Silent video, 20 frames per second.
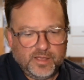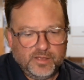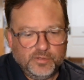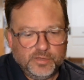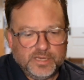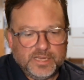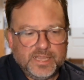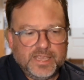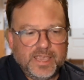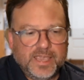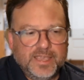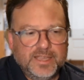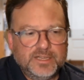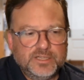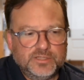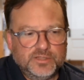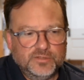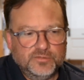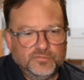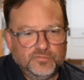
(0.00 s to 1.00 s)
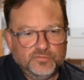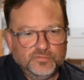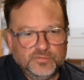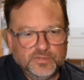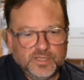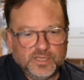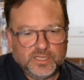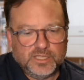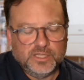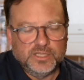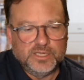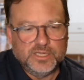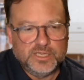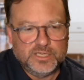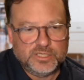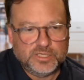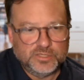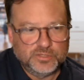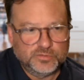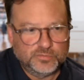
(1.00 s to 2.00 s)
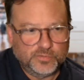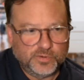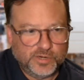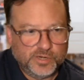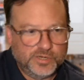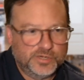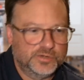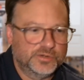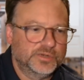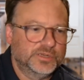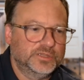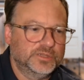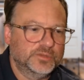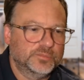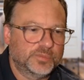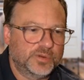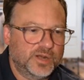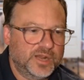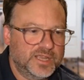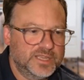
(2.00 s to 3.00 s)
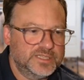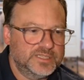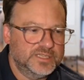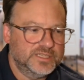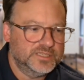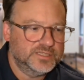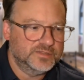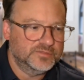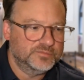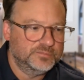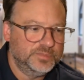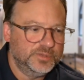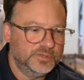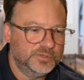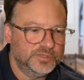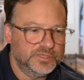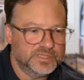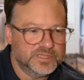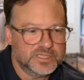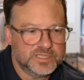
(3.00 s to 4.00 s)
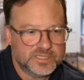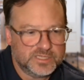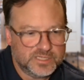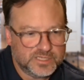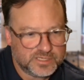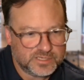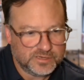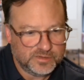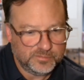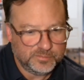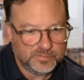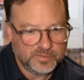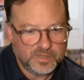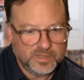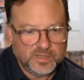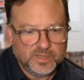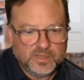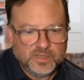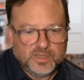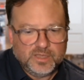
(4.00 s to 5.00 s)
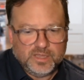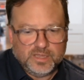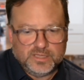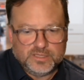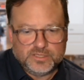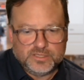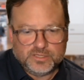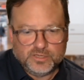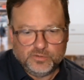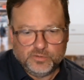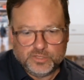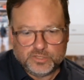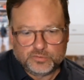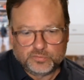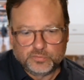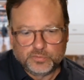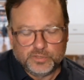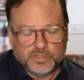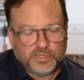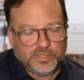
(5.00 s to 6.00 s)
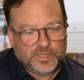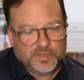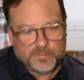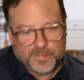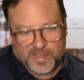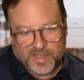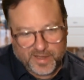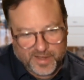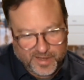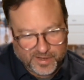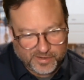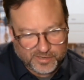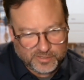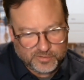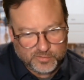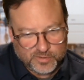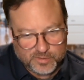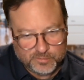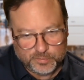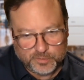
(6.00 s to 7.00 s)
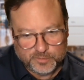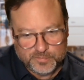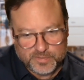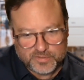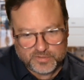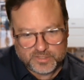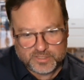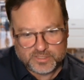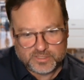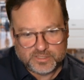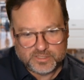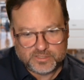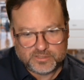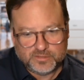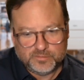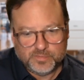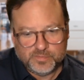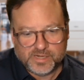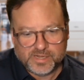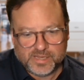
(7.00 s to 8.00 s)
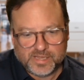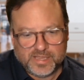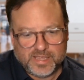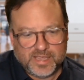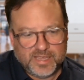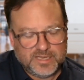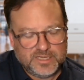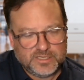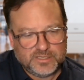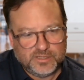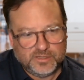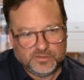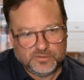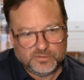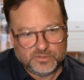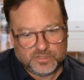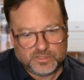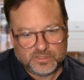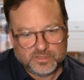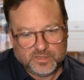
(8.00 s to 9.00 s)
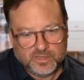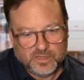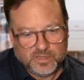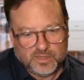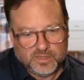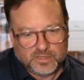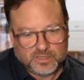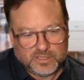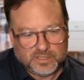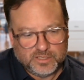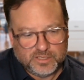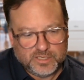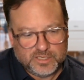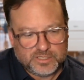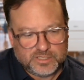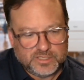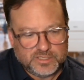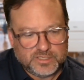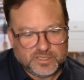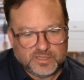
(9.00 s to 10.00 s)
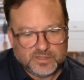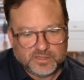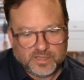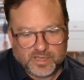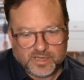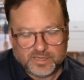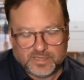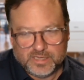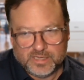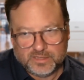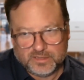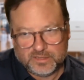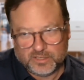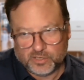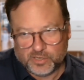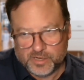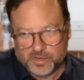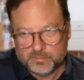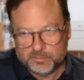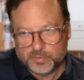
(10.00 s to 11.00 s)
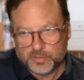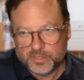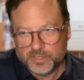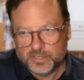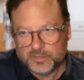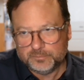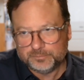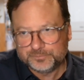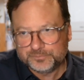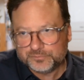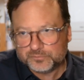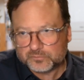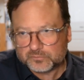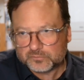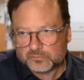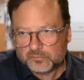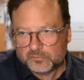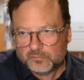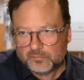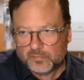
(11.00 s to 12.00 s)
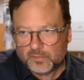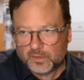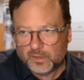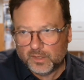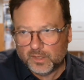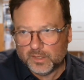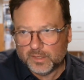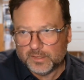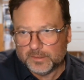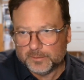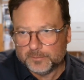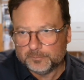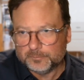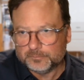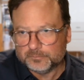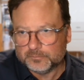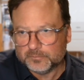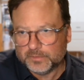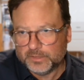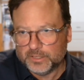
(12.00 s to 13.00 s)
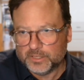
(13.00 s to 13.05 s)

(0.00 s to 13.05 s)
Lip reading: engaged the clinicians were during the process of building the system. And so it's really about how you implement the system and engage those clinicians and get their input. And